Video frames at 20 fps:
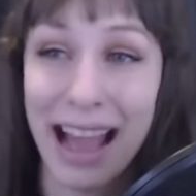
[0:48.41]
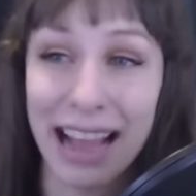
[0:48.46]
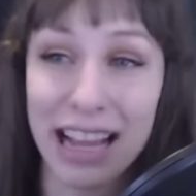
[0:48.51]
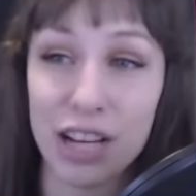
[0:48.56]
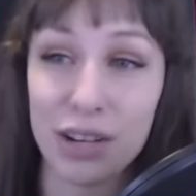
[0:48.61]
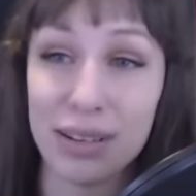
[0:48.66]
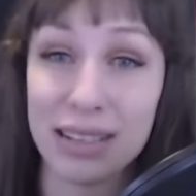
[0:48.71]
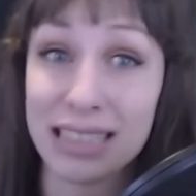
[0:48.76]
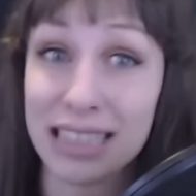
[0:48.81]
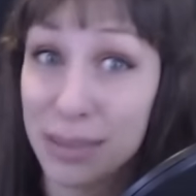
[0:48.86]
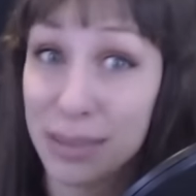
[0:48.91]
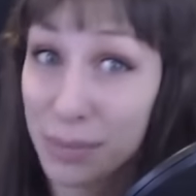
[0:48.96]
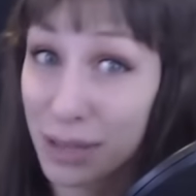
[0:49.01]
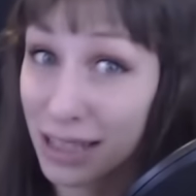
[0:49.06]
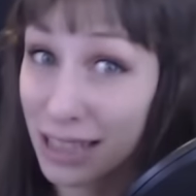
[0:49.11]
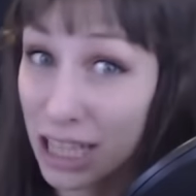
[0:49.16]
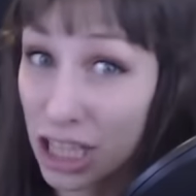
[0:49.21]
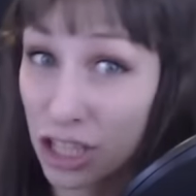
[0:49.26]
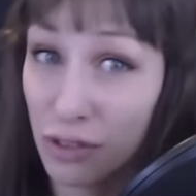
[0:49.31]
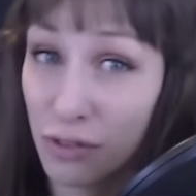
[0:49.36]
Accurate
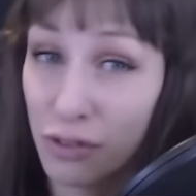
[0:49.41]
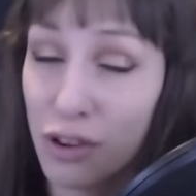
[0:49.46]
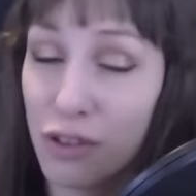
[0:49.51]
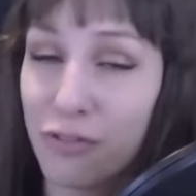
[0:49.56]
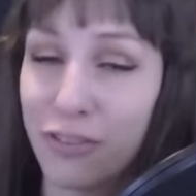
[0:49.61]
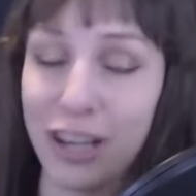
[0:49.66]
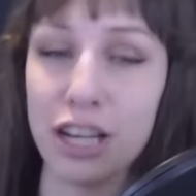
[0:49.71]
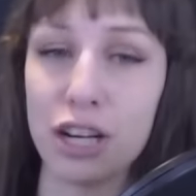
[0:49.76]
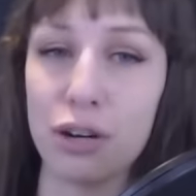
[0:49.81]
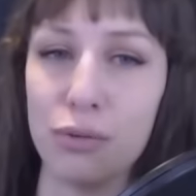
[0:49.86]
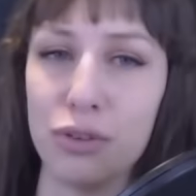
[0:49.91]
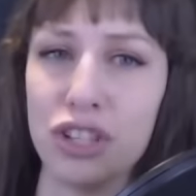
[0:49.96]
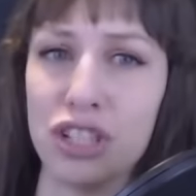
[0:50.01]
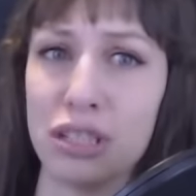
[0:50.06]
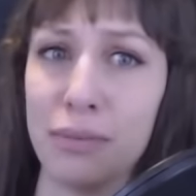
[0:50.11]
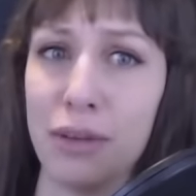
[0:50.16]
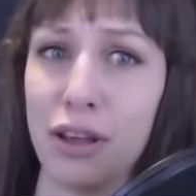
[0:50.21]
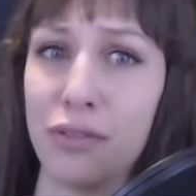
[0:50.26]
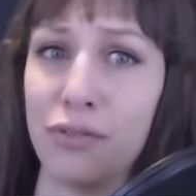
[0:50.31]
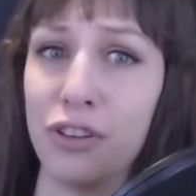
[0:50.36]
Simulation Viewfinder, which
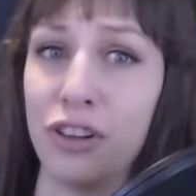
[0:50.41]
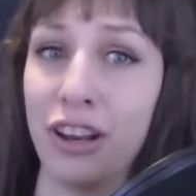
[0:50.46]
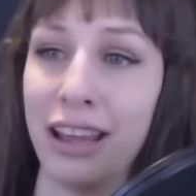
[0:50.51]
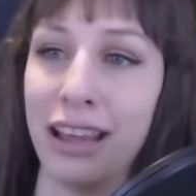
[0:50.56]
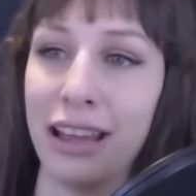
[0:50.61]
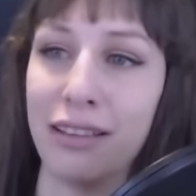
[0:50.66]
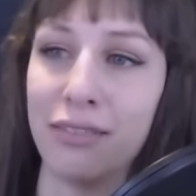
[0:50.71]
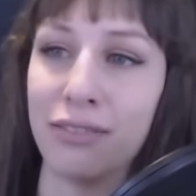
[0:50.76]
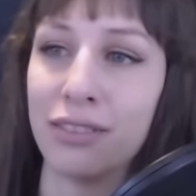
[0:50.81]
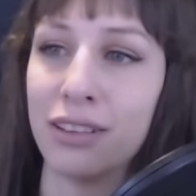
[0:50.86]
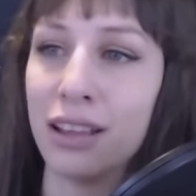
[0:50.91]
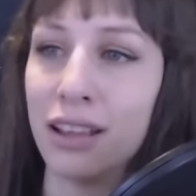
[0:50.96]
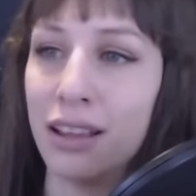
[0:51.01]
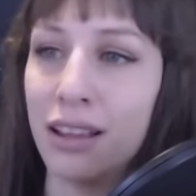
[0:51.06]
is a mouthful and a half,